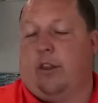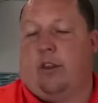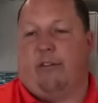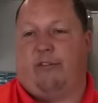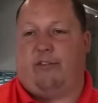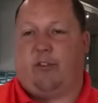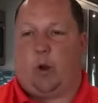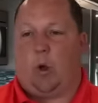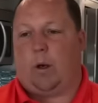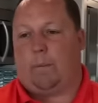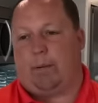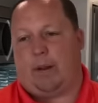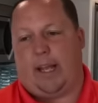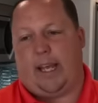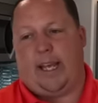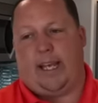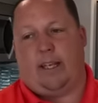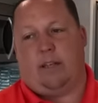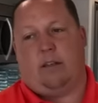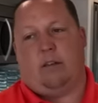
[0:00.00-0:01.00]
the floor
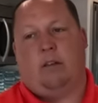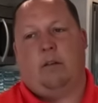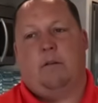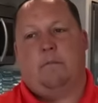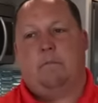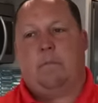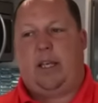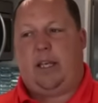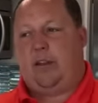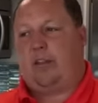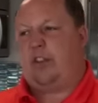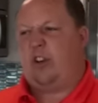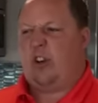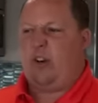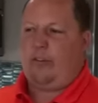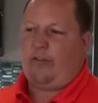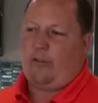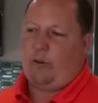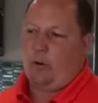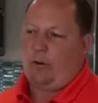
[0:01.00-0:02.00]
plan being
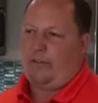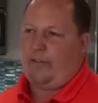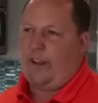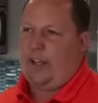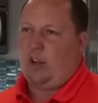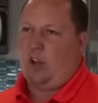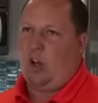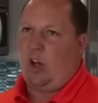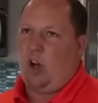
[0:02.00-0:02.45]
34 feet